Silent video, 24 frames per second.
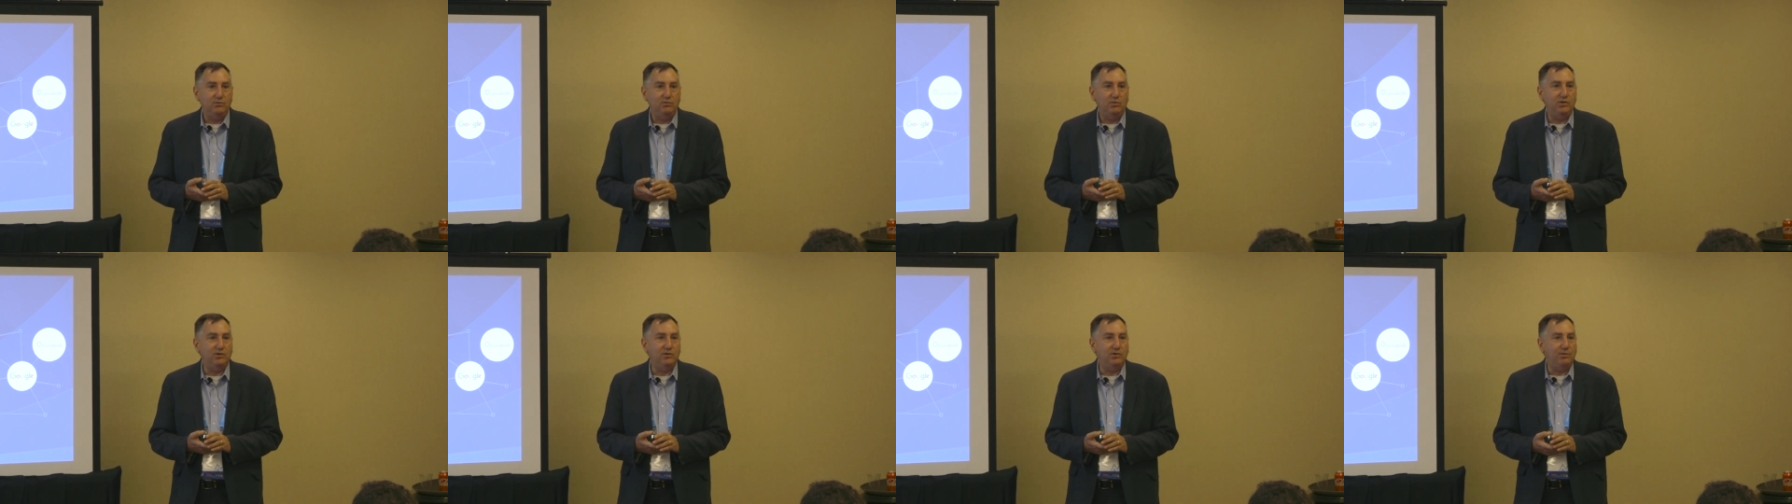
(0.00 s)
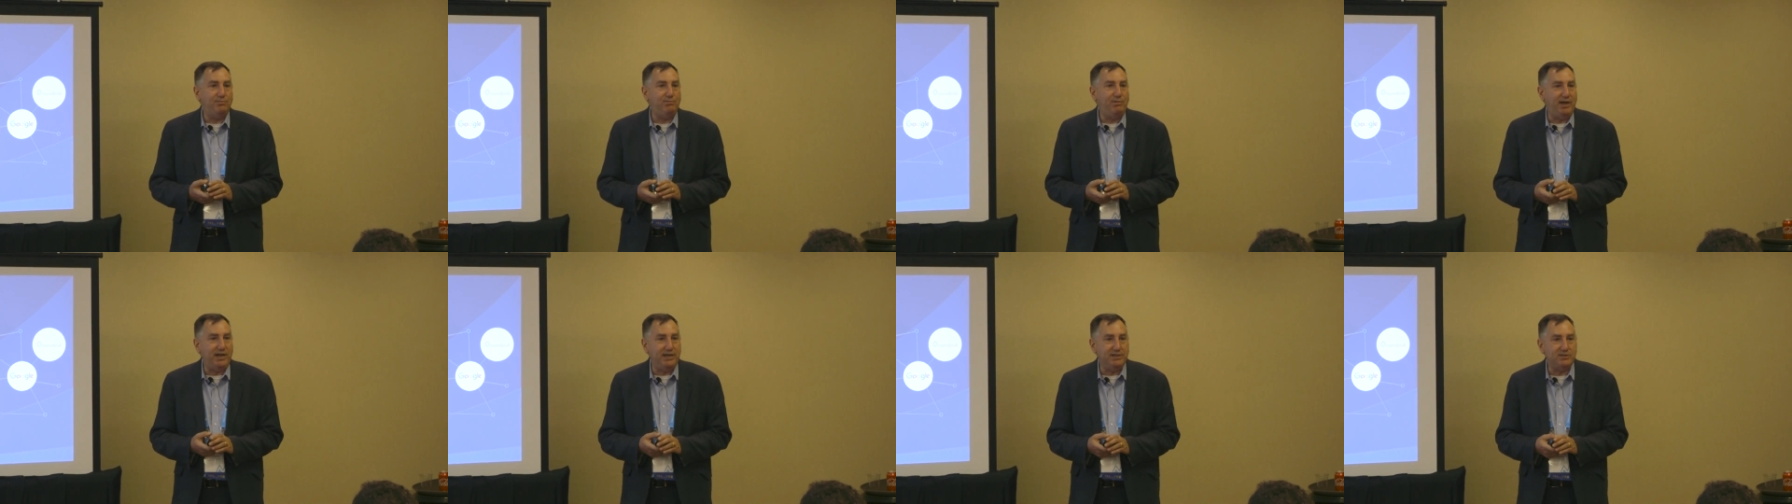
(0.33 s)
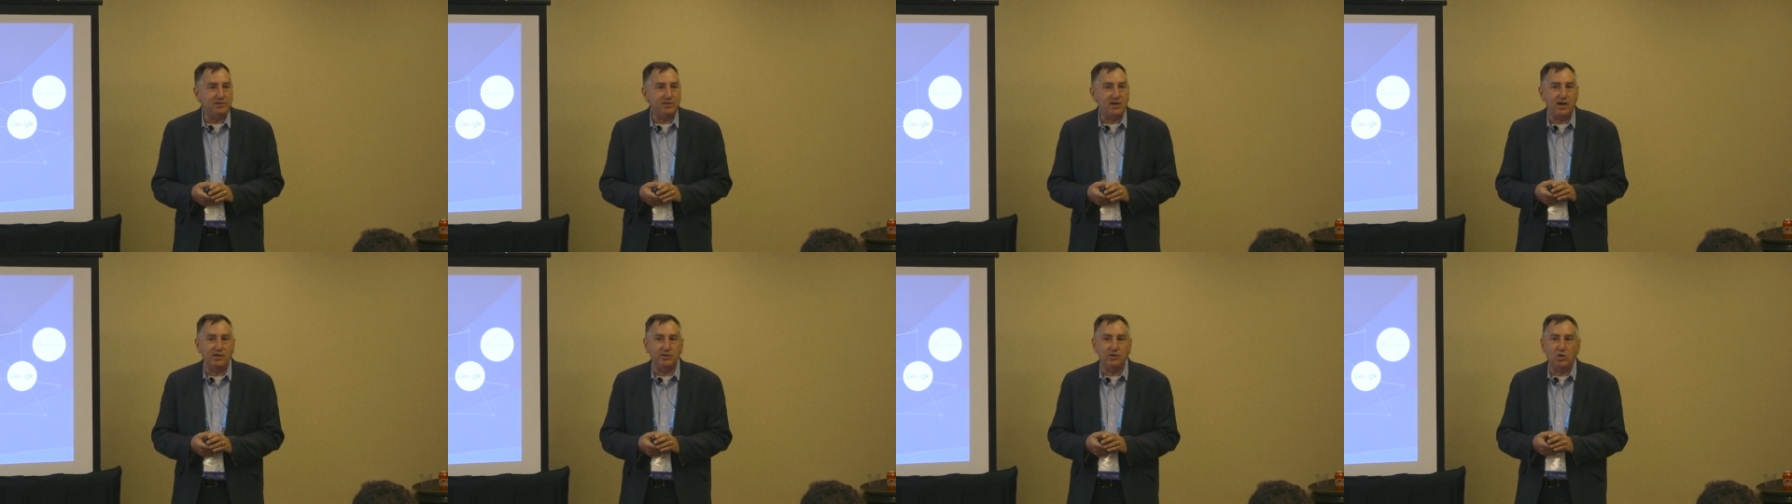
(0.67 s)
We were
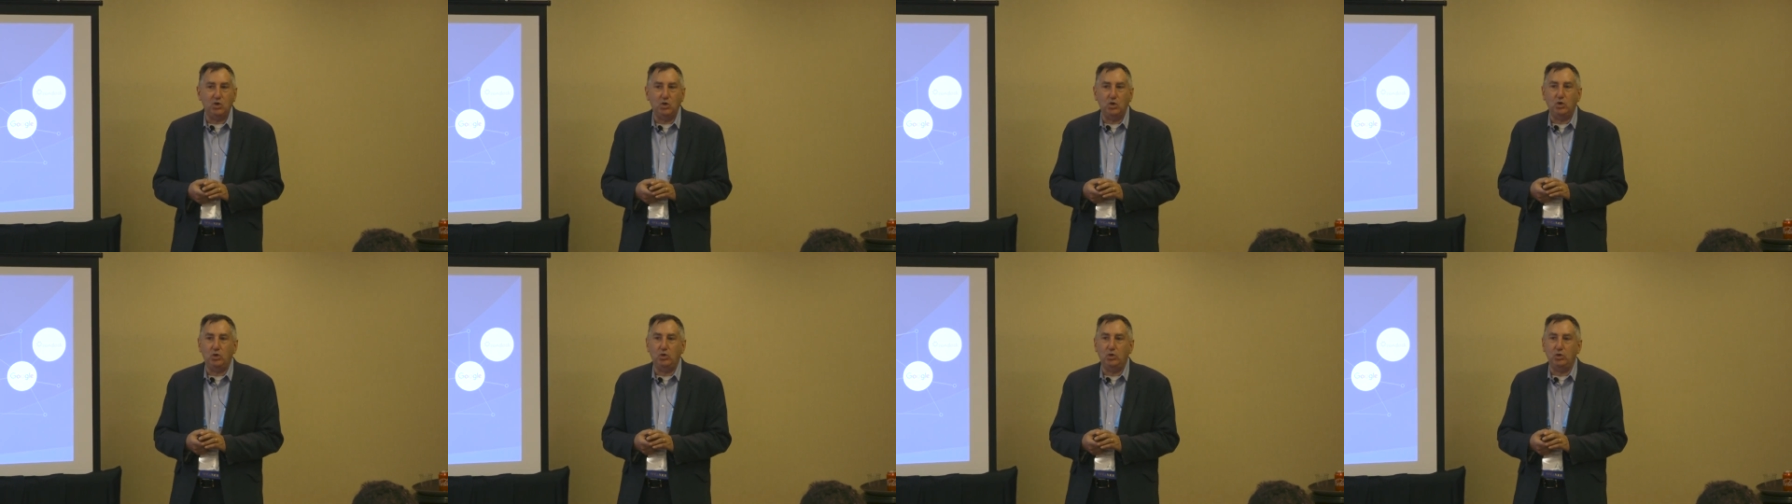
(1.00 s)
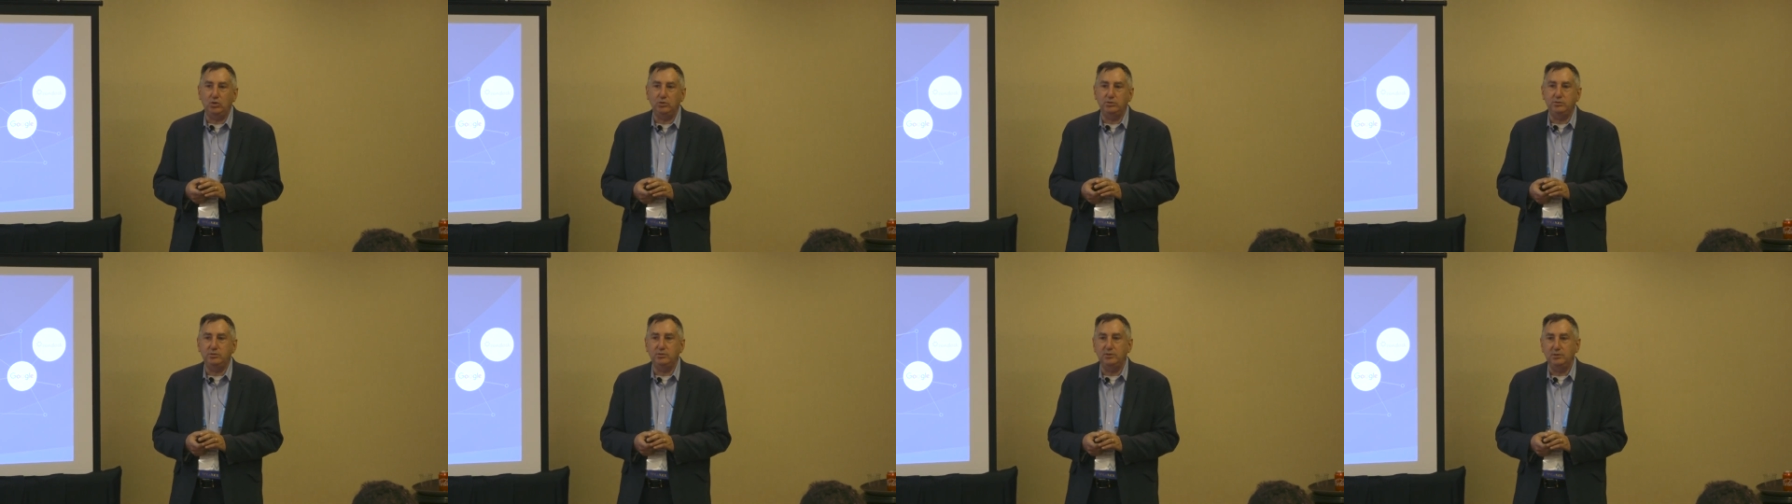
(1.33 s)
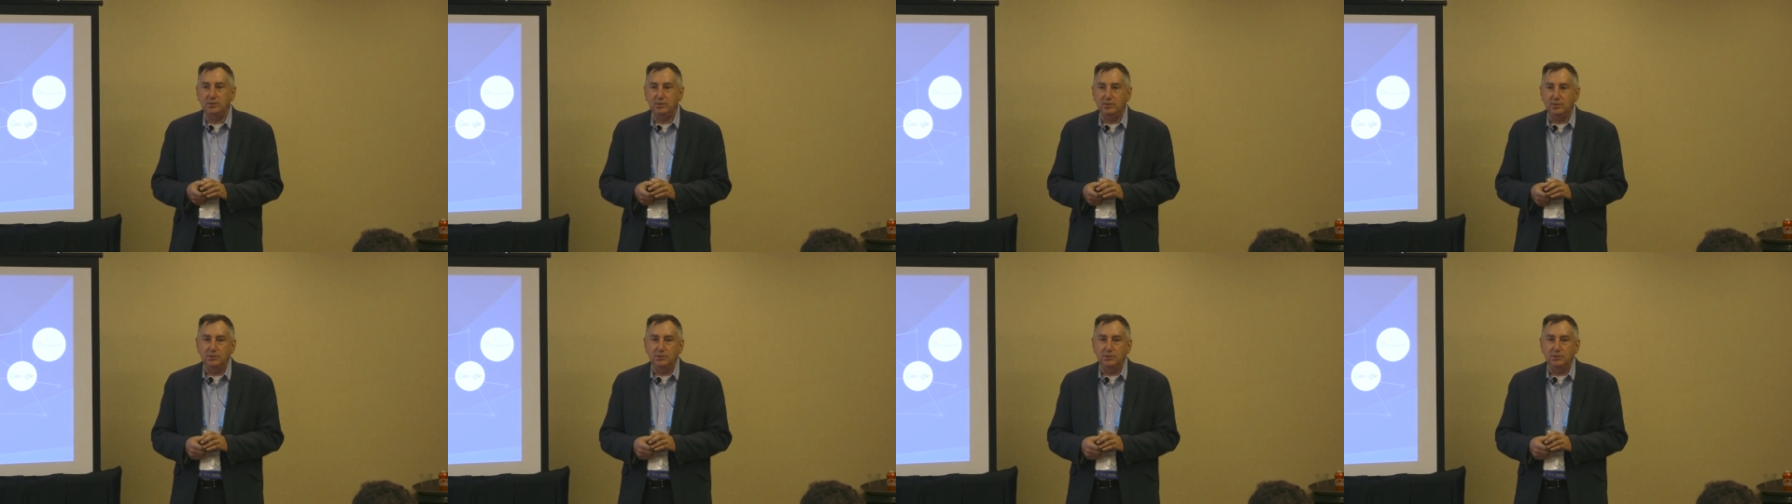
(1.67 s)
based on old